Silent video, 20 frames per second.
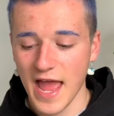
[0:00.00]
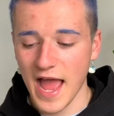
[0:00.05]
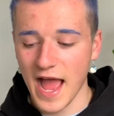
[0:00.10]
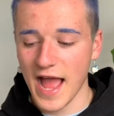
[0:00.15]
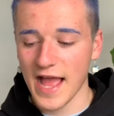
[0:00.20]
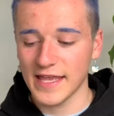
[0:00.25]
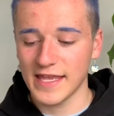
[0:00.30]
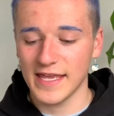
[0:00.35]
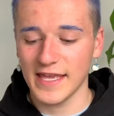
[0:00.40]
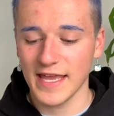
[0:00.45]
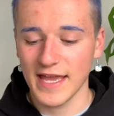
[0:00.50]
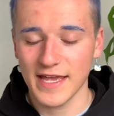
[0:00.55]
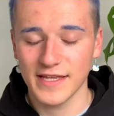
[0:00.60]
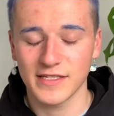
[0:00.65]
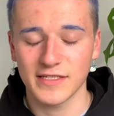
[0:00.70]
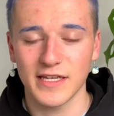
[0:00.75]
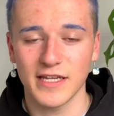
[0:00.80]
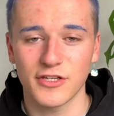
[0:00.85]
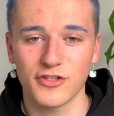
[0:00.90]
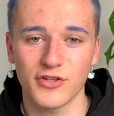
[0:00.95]
IKEA
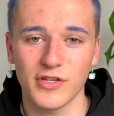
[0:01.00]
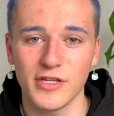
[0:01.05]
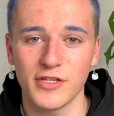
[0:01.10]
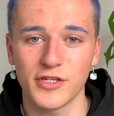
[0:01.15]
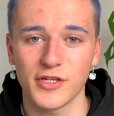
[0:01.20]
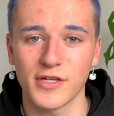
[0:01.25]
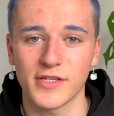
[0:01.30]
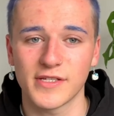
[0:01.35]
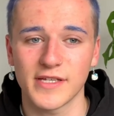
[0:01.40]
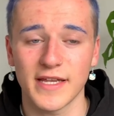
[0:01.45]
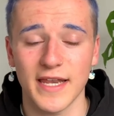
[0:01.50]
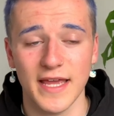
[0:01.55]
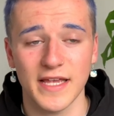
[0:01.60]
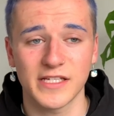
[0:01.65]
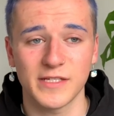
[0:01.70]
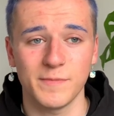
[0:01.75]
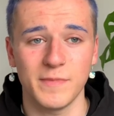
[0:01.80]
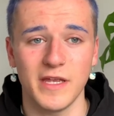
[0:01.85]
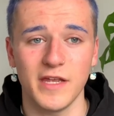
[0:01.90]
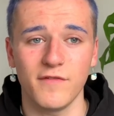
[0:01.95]
is literally just an
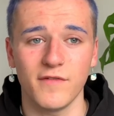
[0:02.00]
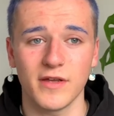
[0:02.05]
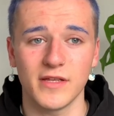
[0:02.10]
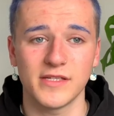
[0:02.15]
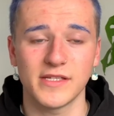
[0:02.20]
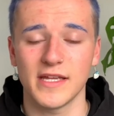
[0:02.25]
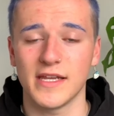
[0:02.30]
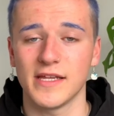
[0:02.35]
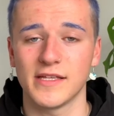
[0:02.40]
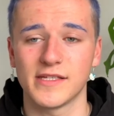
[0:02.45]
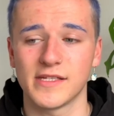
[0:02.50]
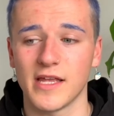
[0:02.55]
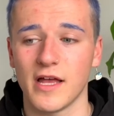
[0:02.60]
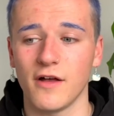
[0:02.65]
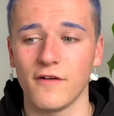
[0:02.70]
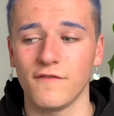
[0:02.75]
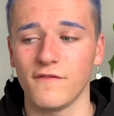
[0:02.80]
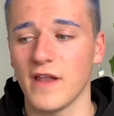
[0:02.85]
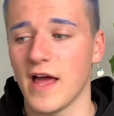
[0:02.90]
experience in itself.